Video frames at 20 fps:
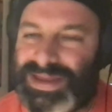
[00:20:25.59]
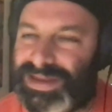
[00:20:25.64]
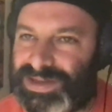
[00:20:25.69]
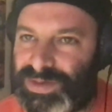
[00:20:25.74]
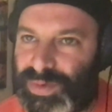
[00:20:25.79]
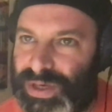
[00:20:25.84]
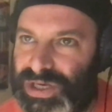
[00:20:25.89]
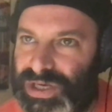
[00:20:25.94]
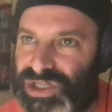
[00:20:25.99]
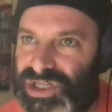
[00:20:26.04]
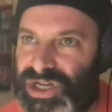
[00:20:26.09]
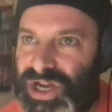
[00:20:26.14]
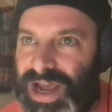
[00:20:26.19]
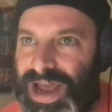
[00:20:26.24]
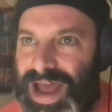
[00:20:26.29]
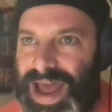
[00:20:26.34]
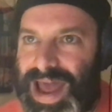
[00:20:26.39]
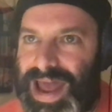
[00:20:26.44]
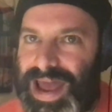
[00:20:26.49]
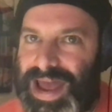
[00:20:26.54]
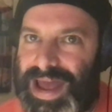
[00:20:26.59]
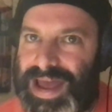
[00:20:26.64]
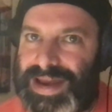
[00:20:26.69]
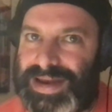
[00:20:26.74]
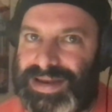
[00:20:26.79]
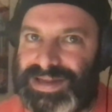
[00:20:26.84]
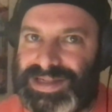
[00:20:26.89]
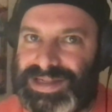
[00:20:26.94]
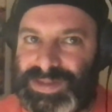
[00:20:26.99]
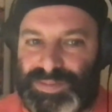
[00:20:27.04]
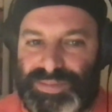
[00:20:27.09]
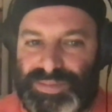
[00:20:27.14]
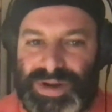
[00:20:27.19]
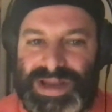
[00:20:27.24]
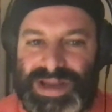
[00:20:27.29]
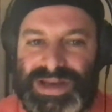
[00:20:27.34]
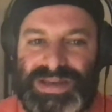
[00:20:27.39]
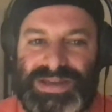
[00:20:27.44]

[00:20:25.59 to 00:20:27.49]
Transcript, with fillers: switch and spread